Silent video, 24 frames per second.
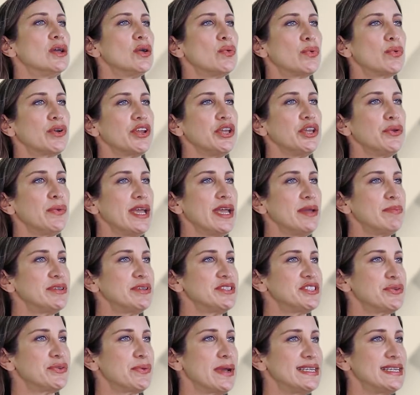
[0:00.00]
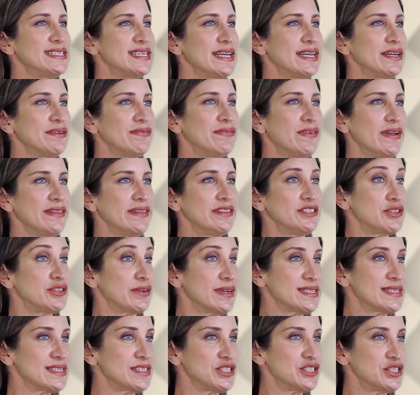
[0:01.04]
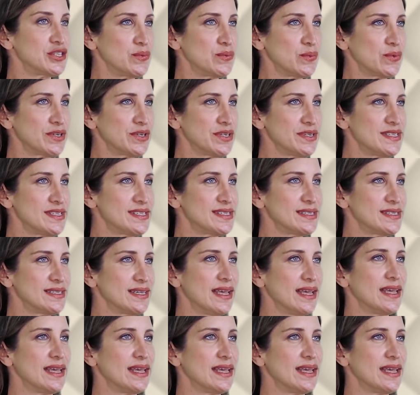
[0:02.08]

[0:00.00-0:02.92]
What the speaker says: Were you able to identify the transition words?